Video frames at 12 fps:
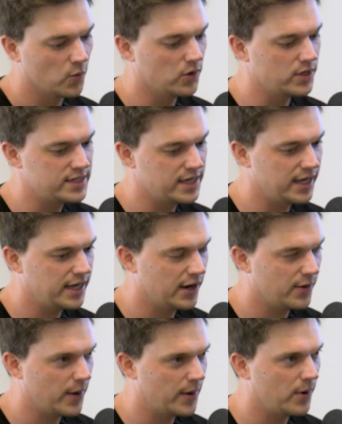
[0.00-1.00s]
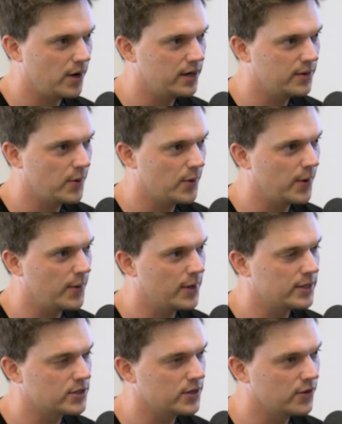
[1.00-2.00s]
really taking care of my body, but my
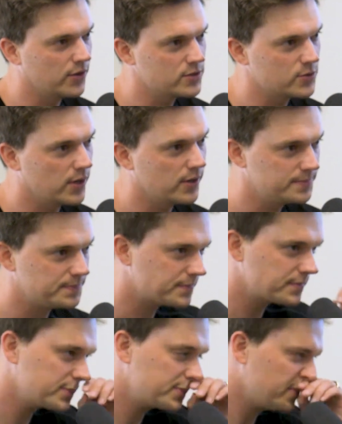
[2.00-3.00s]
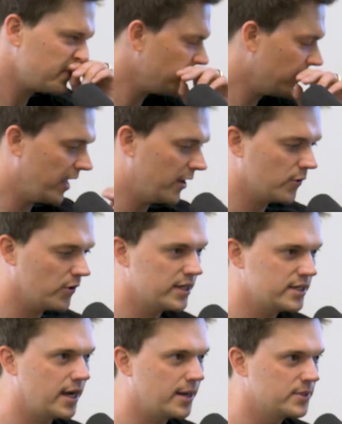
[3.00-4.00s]
mental health as well, and really
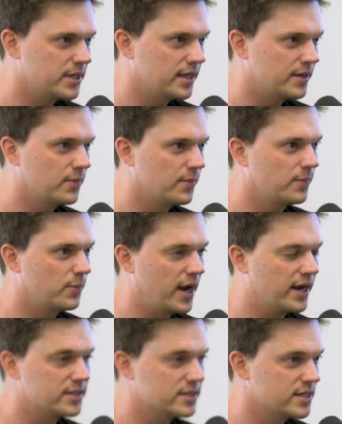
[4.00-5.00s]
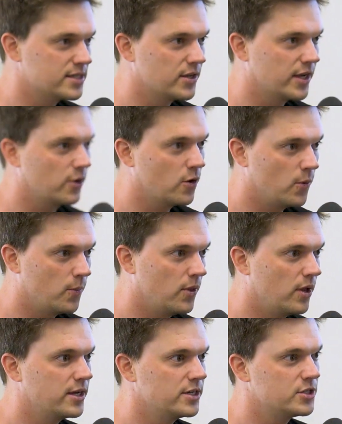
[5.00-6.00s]
adopting practices like cold
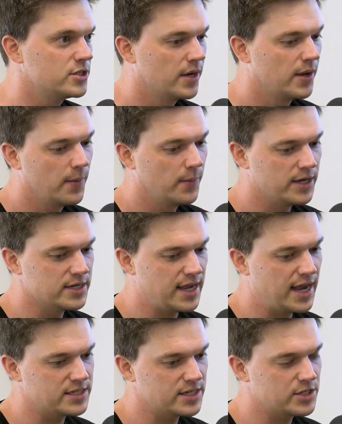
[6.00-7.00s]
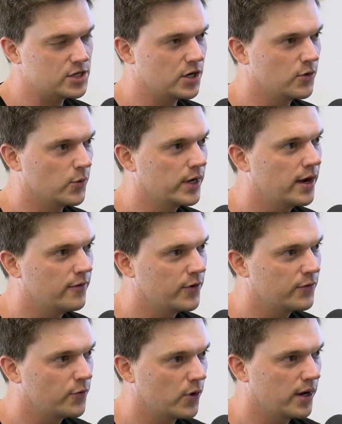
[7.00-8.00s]
plunge, because as I started
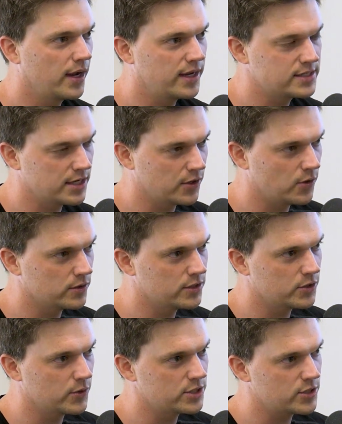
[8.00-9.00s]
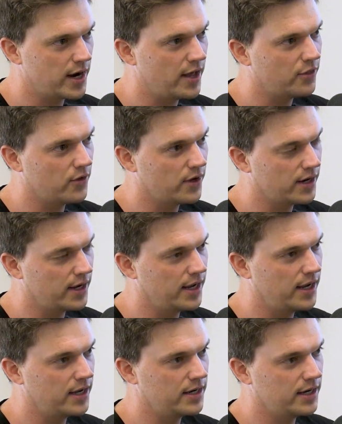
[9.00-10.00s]
recovering for it, I set a goal to do a triathlon.
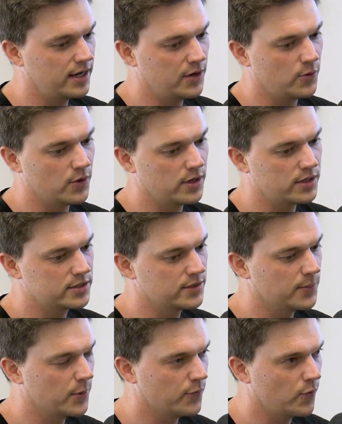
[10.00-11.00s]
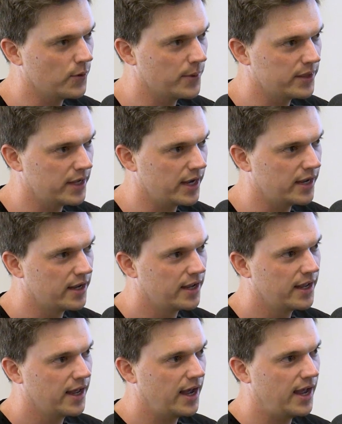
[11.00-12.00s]
And in order to perform at that,
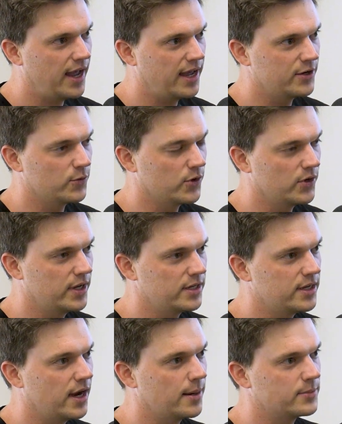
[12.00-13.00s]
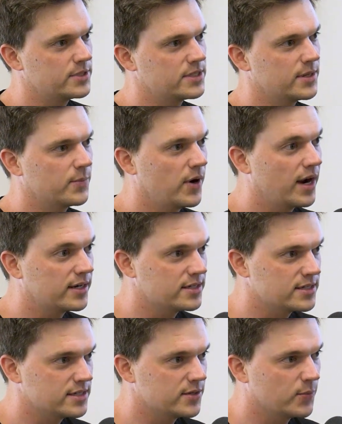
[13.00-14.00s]
I had to really adopt some
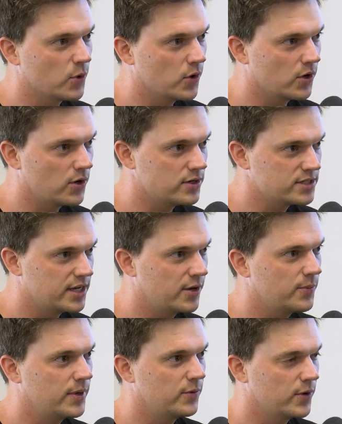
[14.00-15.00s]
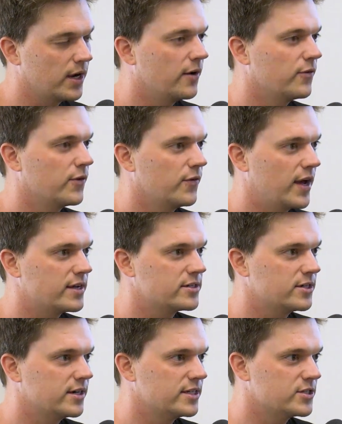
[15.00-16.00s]
practices and protocols to help me recover
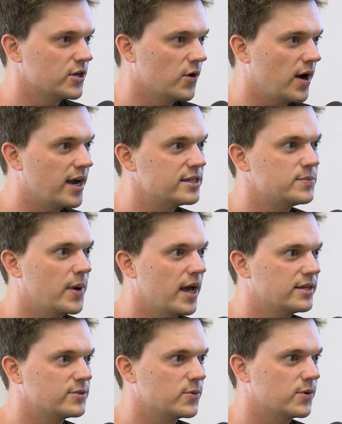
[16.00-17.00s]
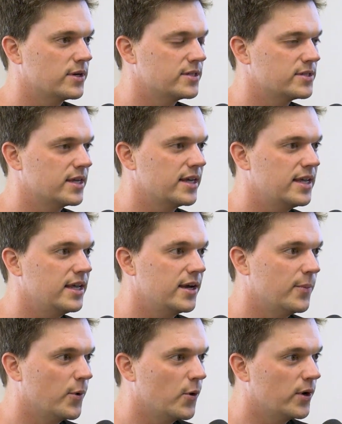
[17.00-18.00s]
faster. And so ice baths was a key
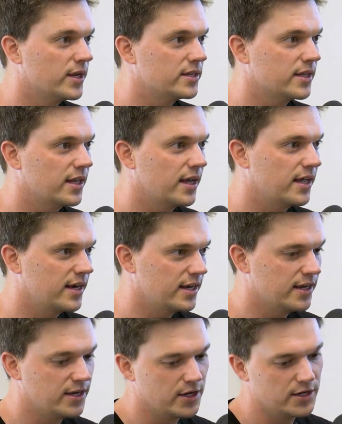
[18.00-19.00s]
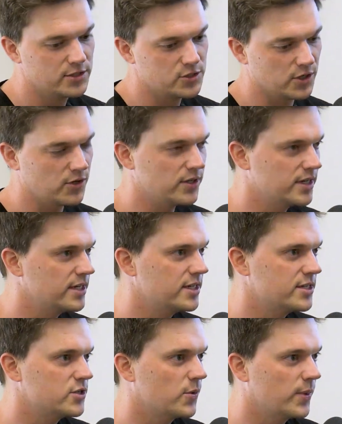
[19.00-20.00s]
component to that. And it trickled
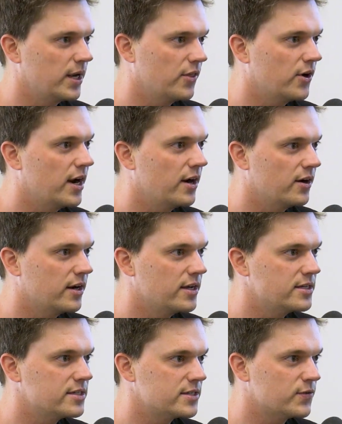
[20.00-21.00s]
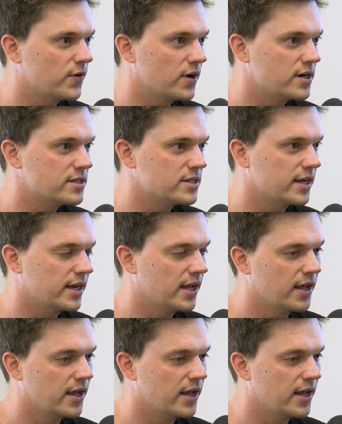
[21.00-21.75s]
into so many other areas as far as